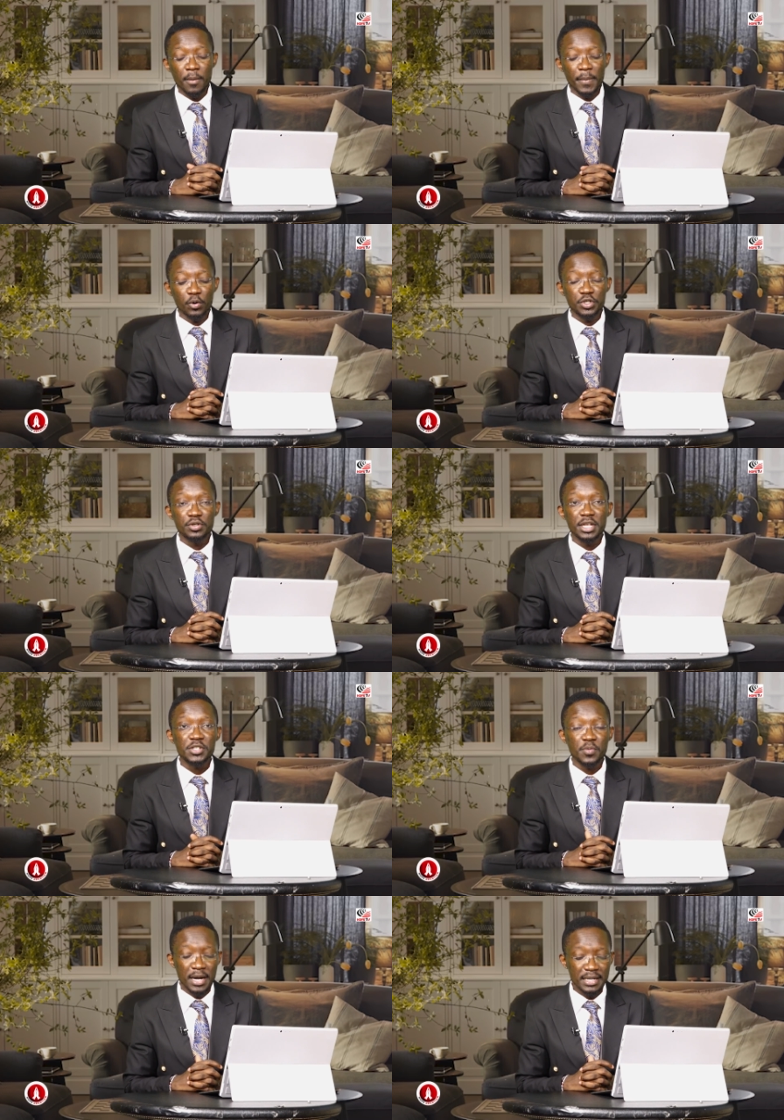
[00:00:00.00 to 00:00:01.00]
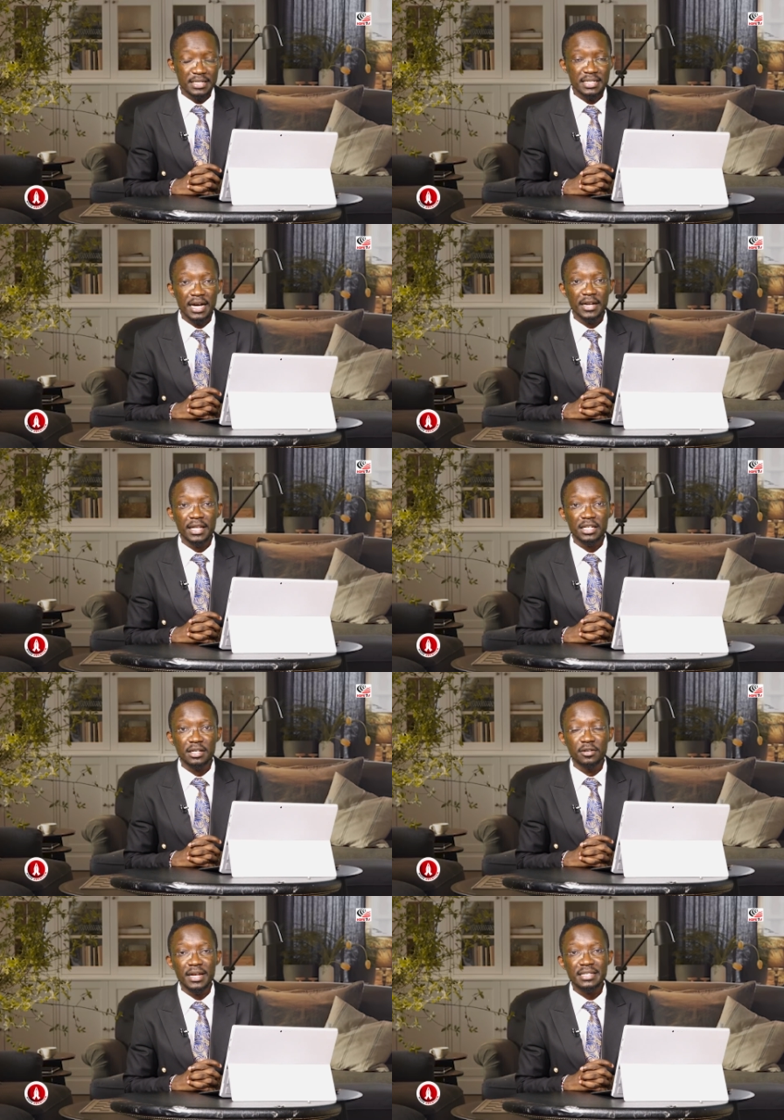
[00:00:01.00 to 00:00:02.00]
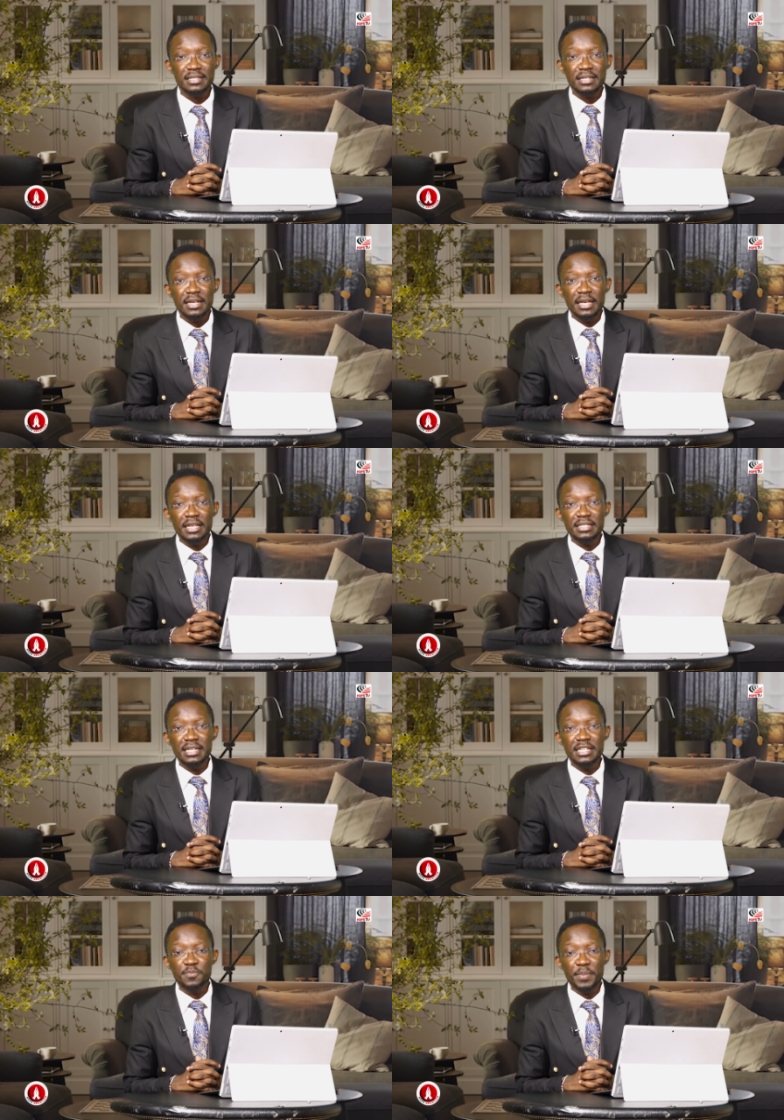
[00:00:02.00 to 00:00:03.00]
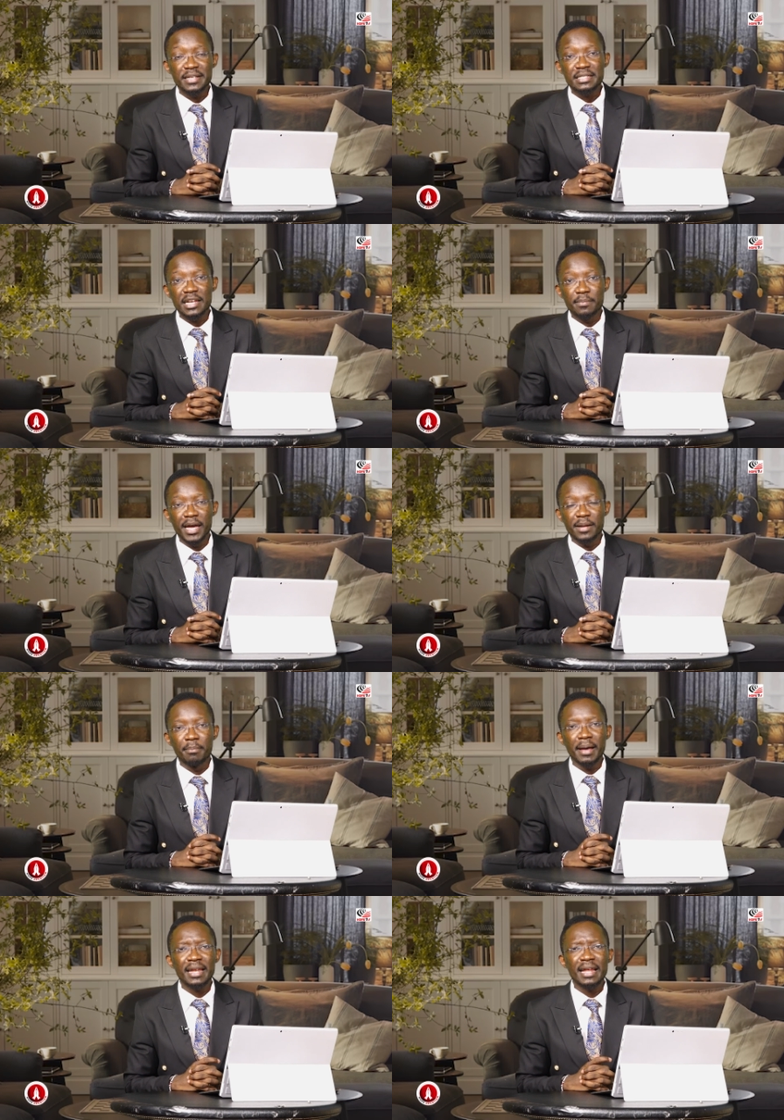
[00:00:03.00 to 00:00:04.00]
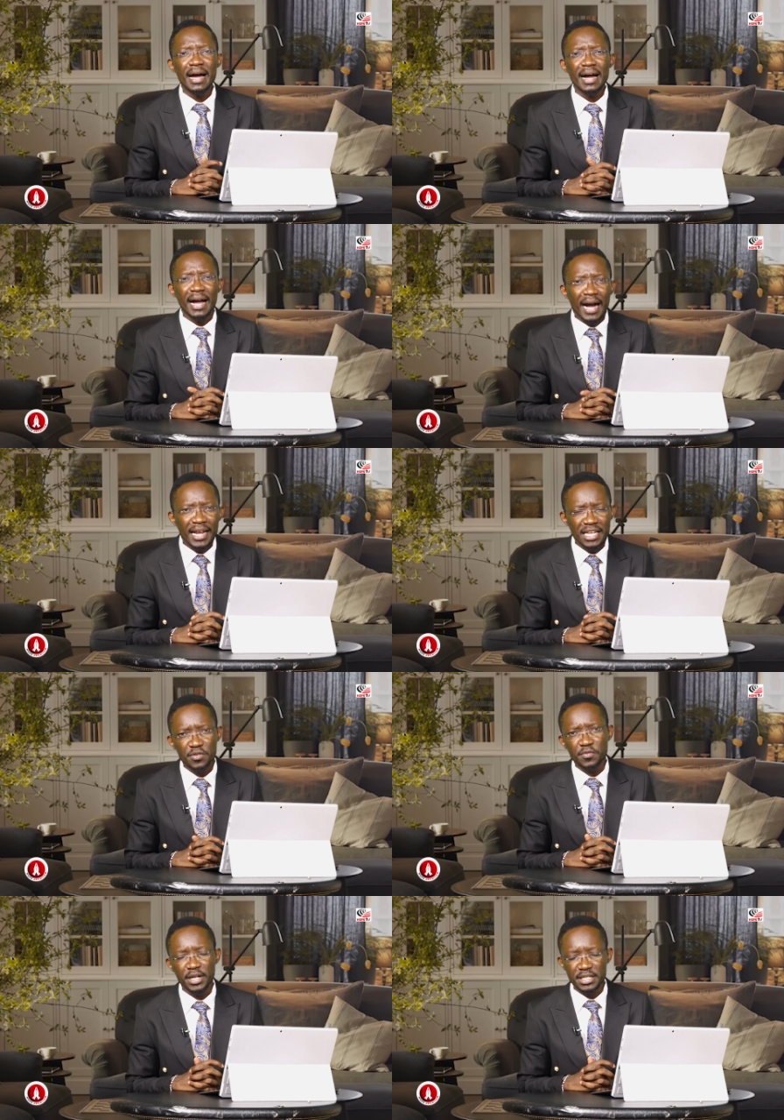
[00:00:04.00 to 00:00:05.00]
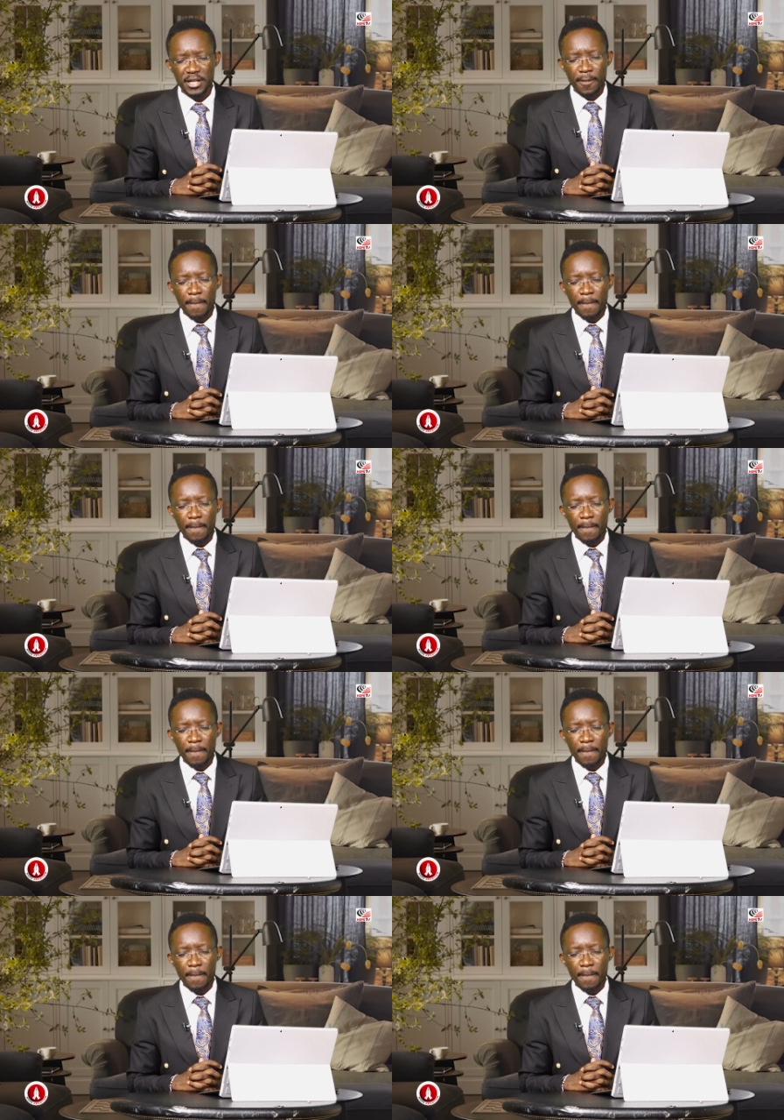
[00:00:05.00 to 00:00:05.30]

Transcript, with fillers: because you need to understand that grace is dispensed in men. Men are carriers of grace.